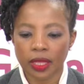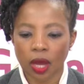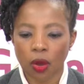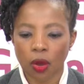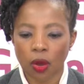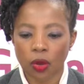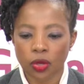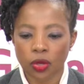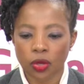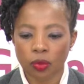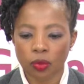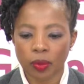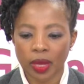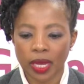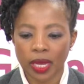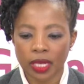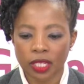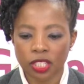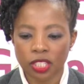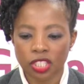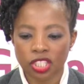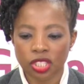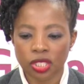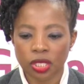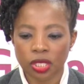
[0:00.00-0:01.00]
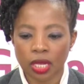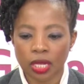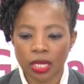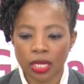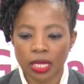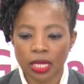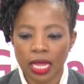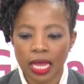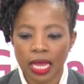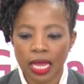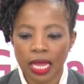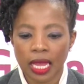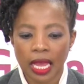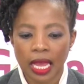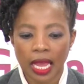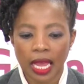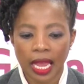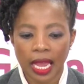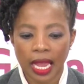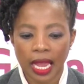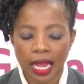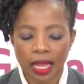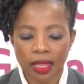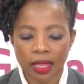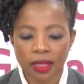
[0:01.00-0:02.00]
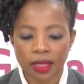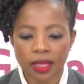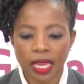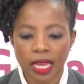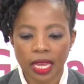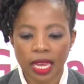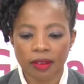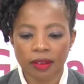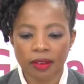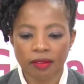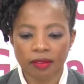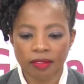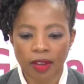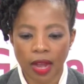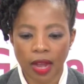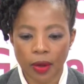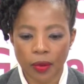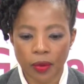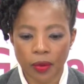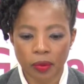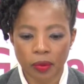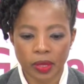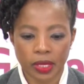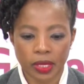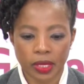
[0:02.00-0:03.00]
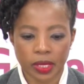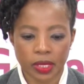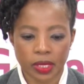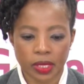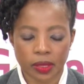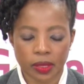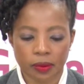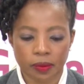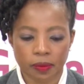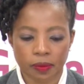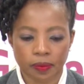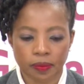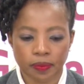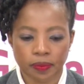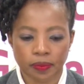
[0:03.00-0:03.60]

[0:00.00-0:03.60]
in the occupational health environment.